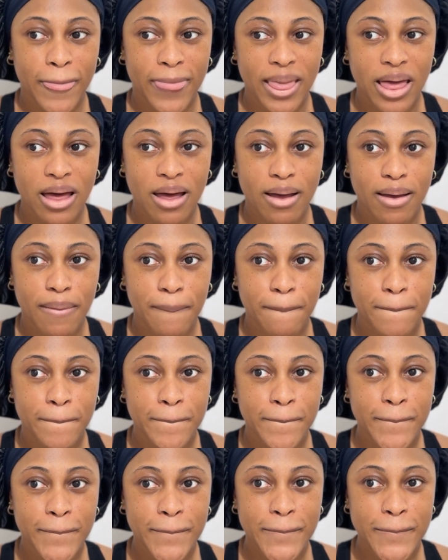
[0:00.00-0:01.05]

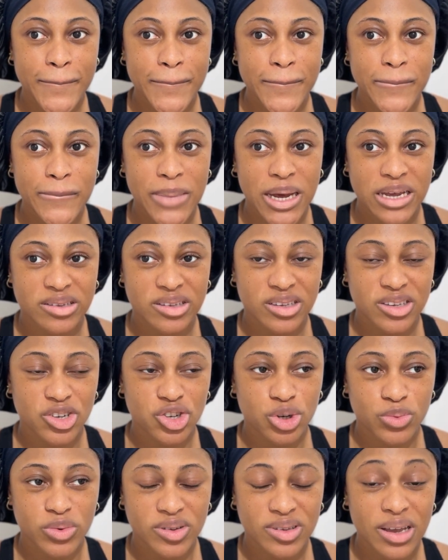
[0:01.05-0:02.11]
my
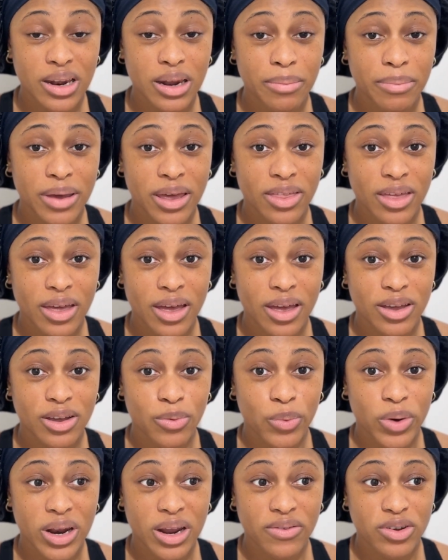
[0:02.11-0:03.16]
esthetician was telling me that
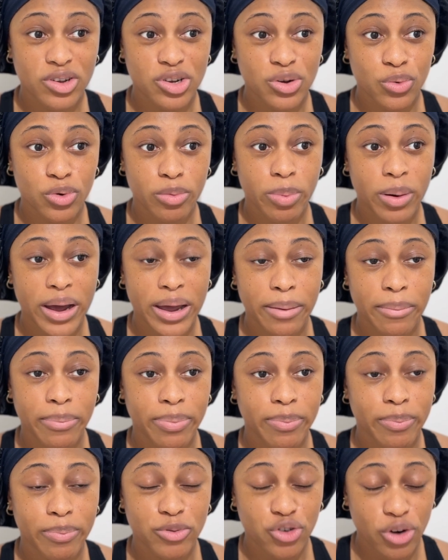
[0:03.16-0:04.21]
whenever she would
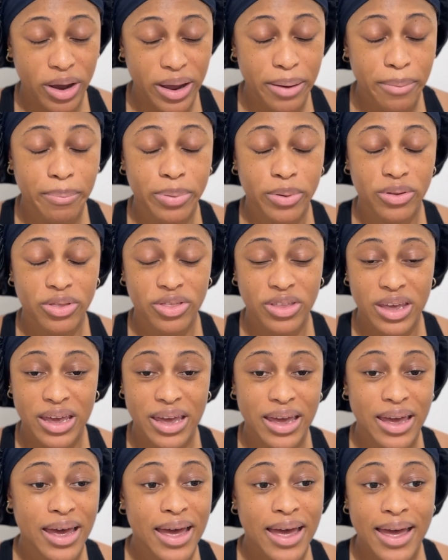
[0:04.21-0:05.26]
try and put
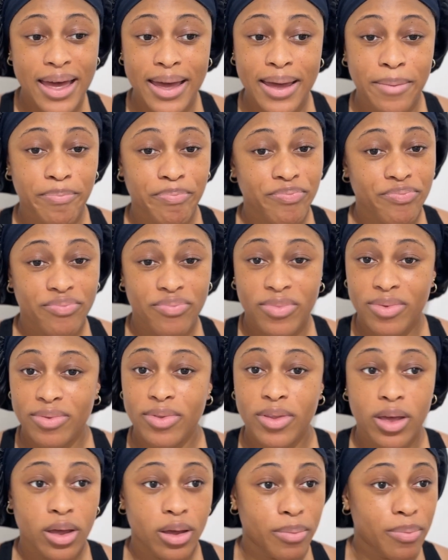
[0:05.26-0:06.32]
the
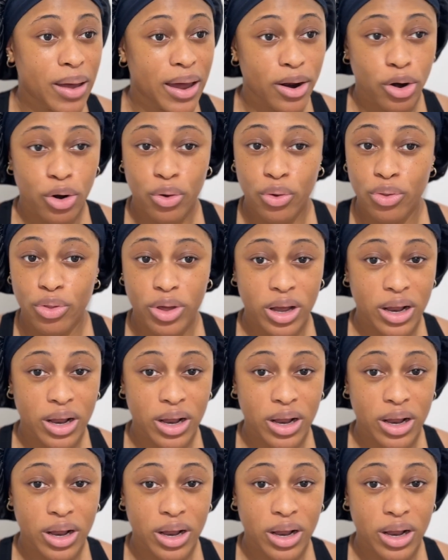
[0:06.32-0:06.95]
I don't know, the